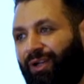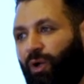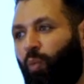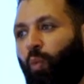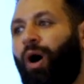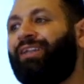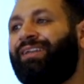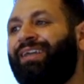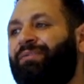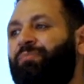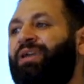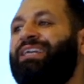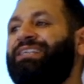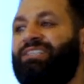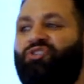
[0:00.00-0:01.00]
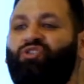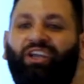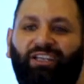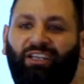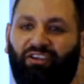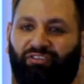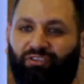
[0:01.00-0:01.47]
what it means
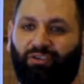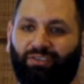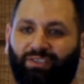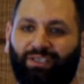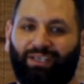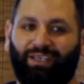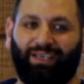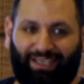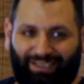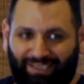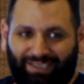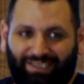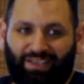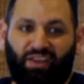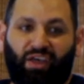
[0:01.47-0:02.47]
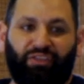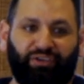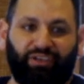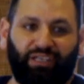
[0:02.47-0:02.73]
trained lifters. And this is another